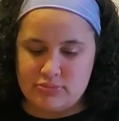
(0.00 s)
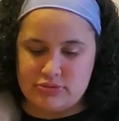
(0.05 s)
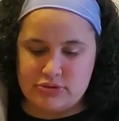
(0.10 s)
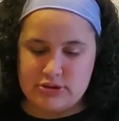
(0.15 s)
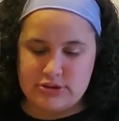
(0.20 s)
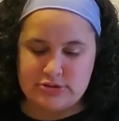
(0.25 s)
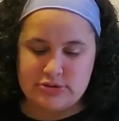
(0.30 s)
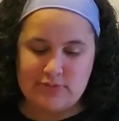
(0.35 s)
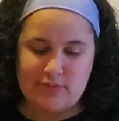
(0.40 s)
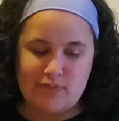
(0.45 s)

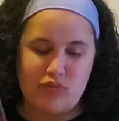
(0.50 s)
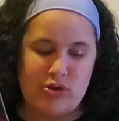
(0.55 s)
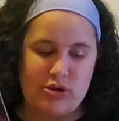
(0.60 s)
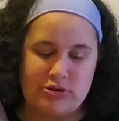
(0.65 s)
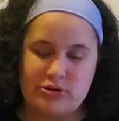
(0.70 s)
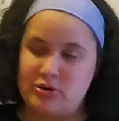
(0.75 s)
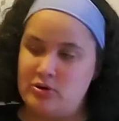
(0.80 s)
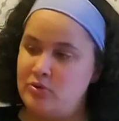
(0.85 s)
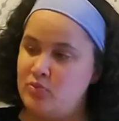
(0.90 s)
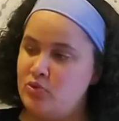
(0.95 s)
this
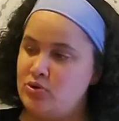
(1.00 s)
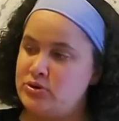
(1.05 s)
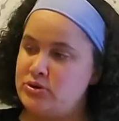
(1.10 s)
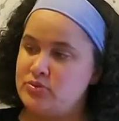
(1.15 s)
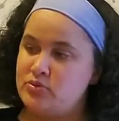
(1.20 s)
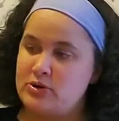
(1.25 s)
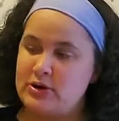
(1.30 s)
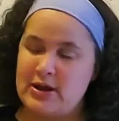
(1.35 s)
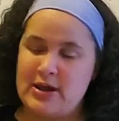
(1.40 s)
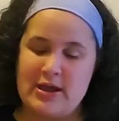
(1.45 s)
picture, which is
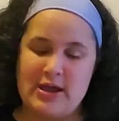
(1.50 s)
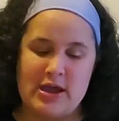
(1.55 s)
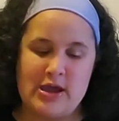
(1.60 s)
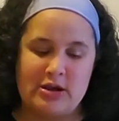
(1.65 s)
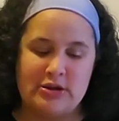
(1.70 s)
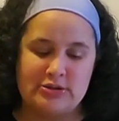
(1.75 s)
what I had.